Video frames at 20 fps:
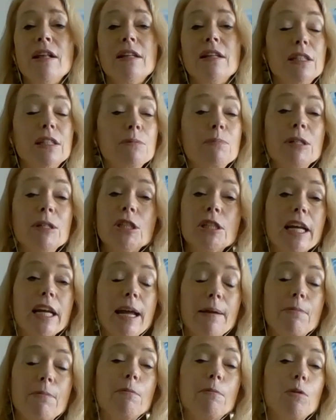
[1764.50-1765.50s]
the dementia
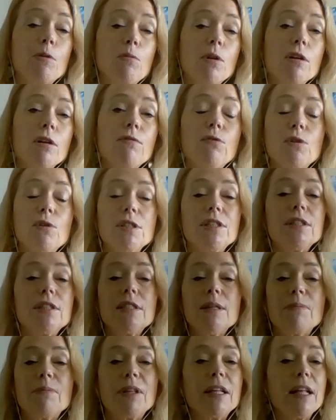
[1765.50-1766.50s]
capable workforce is
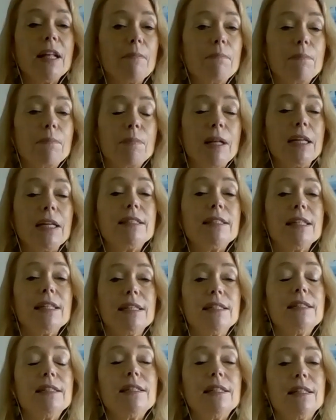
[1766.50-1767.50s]
something that plays
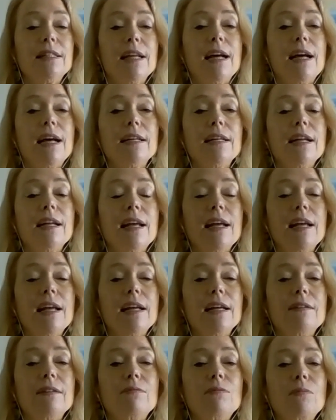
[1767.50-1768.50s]
into that
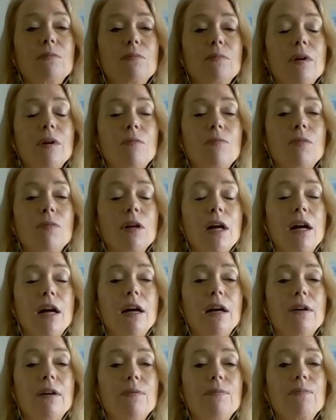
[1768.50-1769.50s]
and
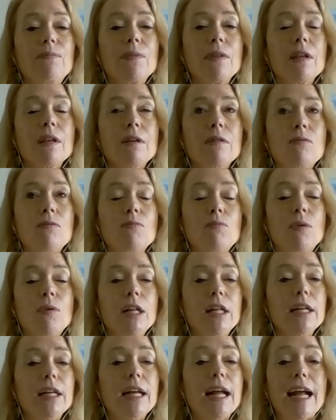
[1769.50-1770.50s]
uh,
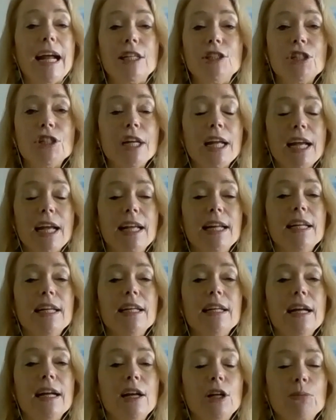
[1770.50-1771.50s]
really
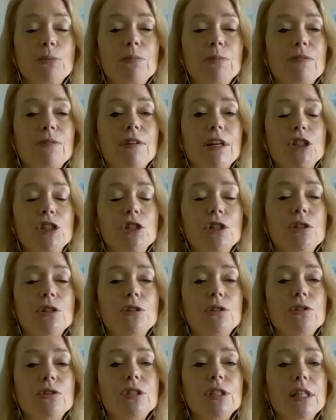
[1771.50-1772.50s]
educating health
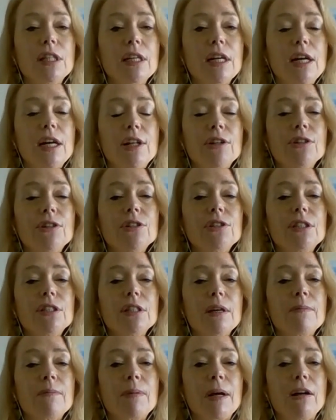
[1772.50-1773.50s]
professionals and others
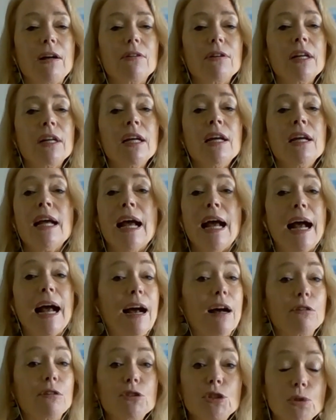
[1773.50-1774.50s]
about
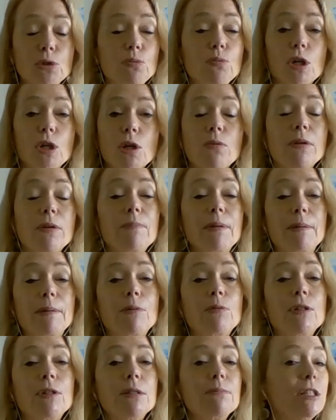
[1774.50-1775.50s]
how to work with
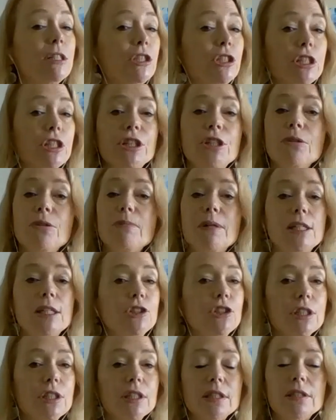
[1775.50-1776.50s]
people with dementia. You
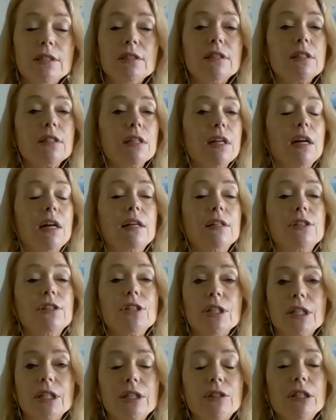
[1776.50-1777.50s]
mentioned uh,
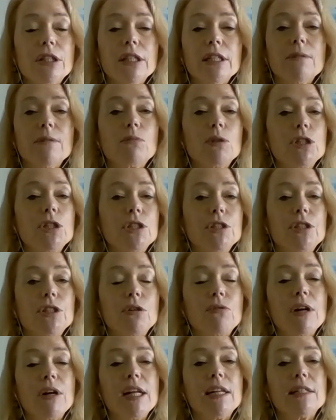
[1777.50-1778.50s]
delirium, which is a
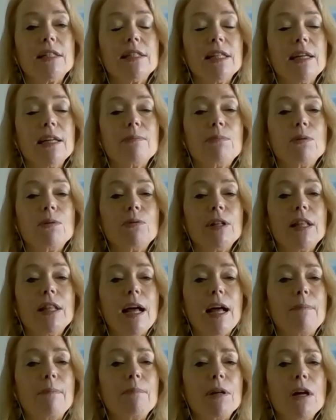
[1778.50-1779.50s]
great example with
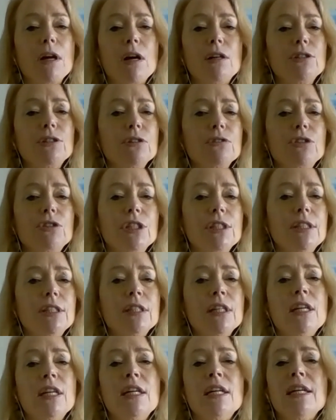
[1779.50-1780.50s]
that, but also
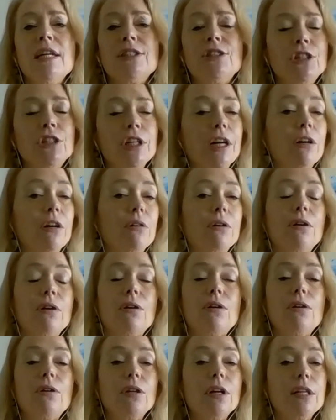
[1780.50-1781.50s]
just
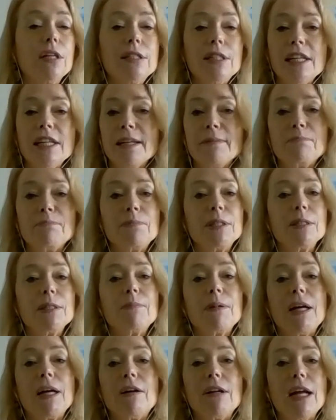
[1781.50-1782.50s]
general tips
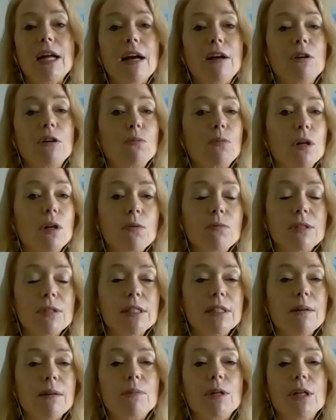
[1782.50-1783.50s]
about how to work with
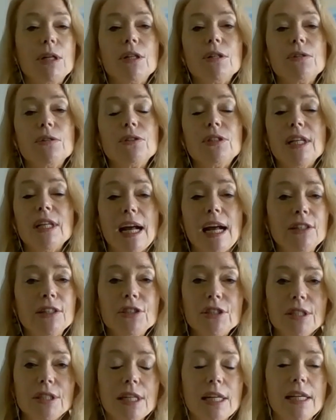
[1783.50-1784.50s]
someone who's
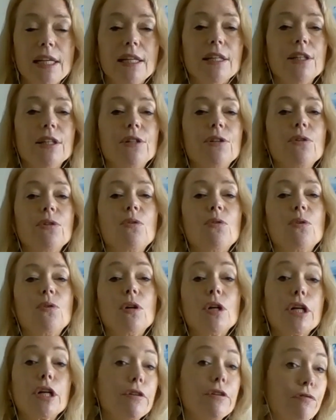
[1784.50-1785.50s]
agitated
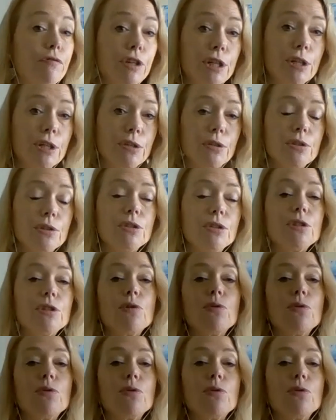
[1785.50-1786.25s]
or confused